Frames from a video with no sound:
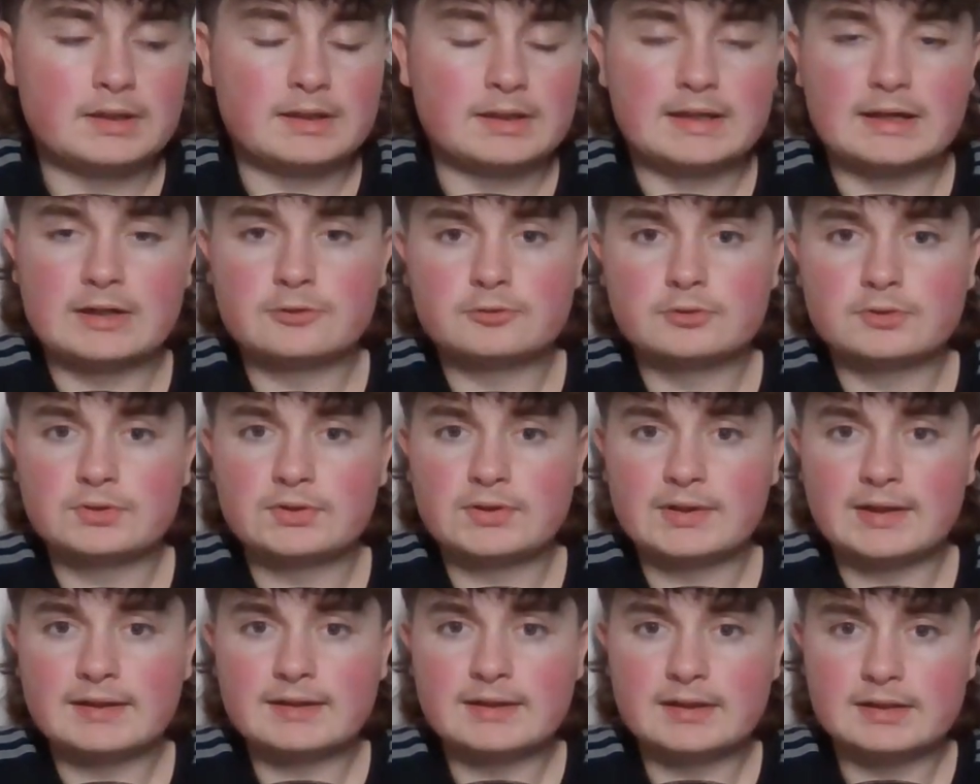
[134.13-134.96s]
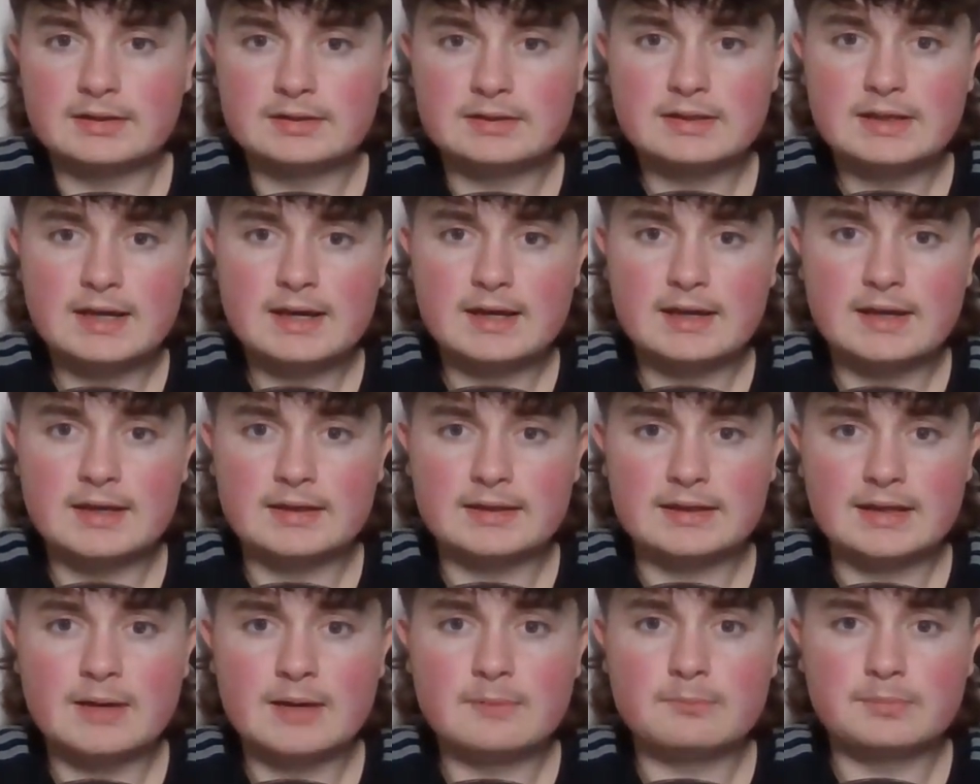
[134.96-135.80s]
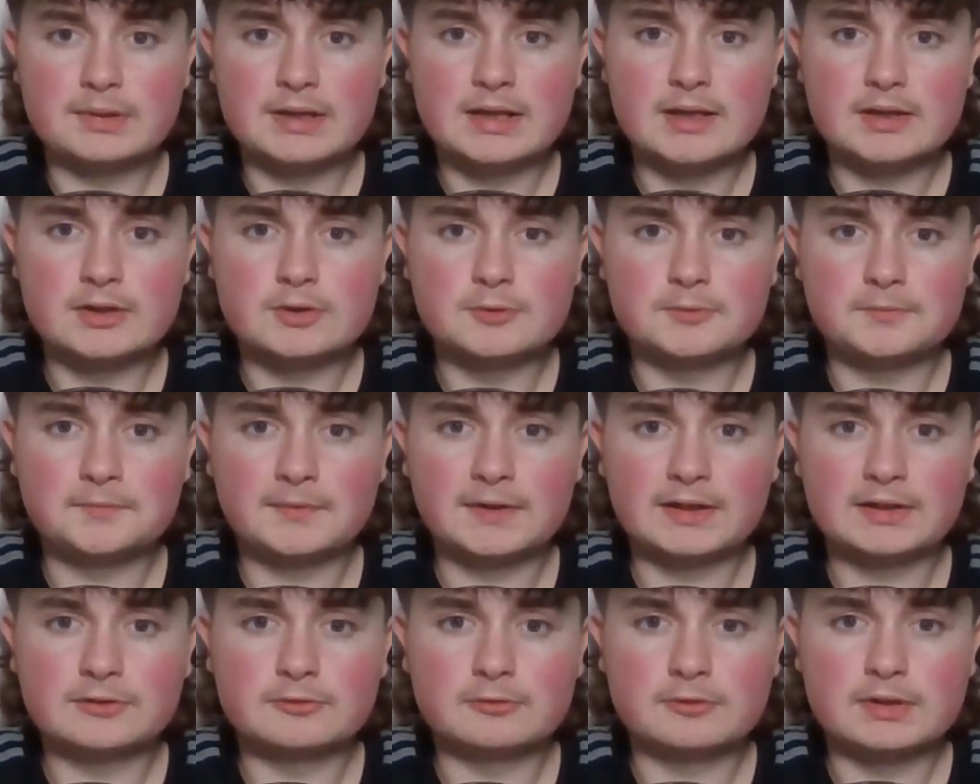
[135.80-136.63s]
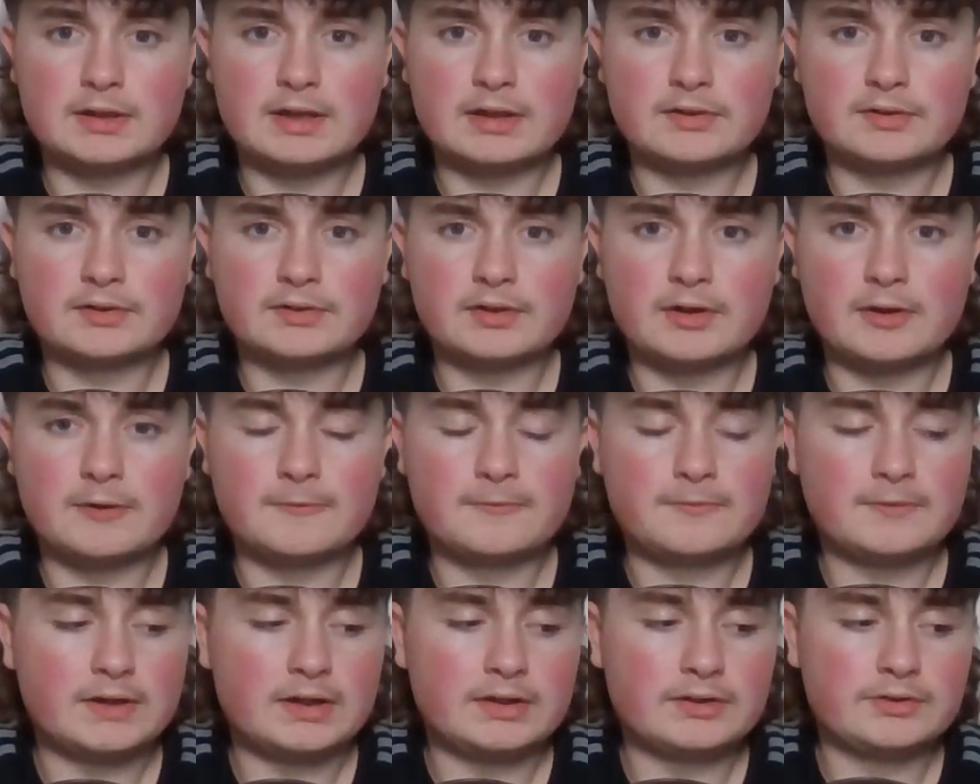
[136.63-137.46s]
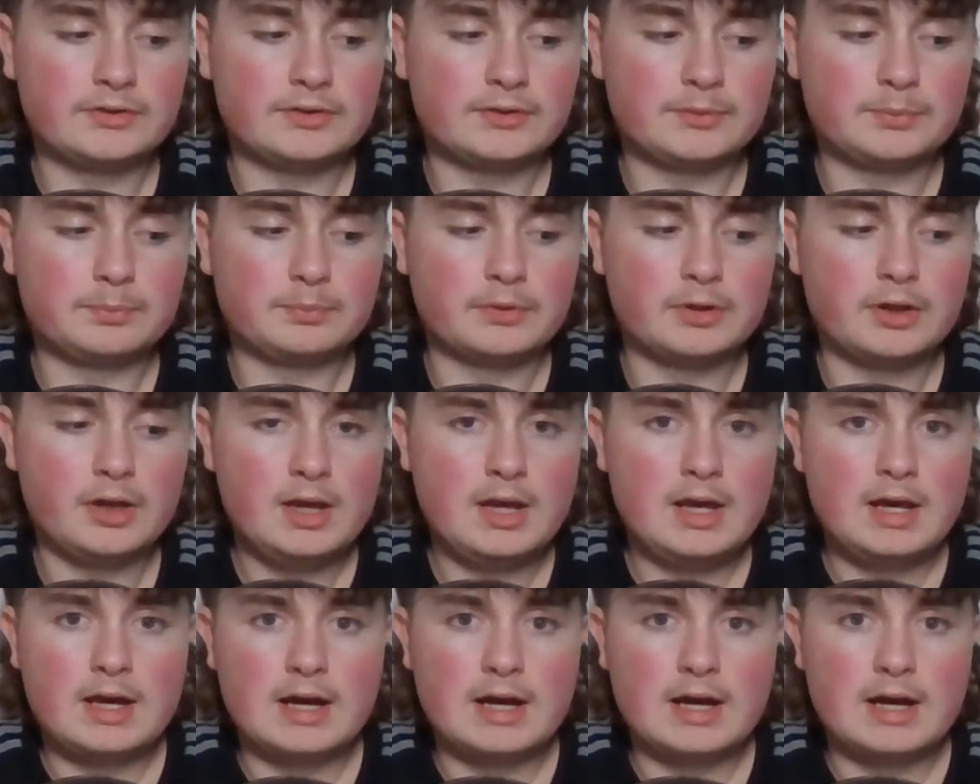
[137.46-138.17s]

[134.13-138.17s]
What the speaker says: counter-attacking, yeah, it can play a good factor against certain fighters, but